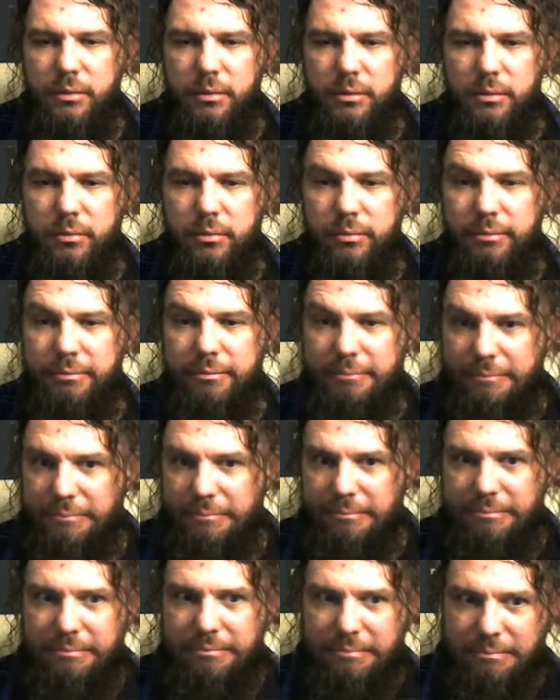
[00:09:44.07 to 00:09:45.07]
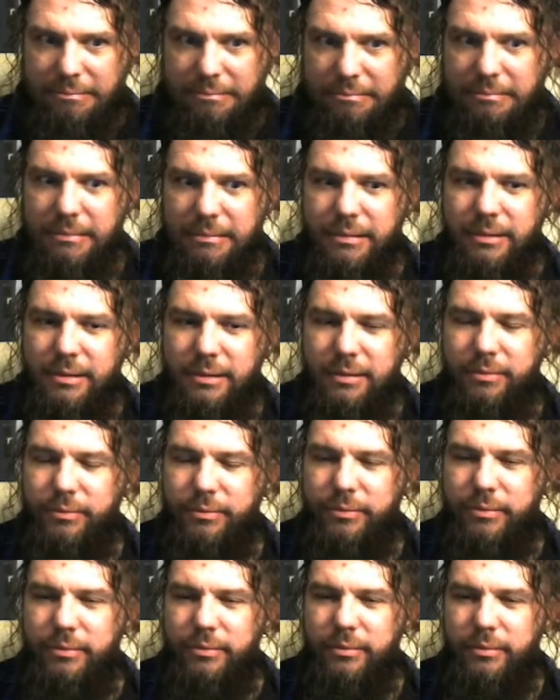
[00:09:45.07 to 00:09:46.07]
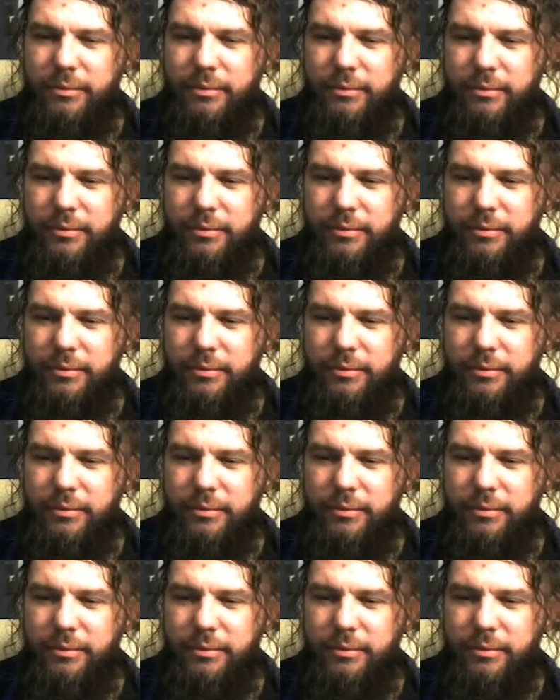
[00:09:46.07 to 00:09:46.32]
[no speech]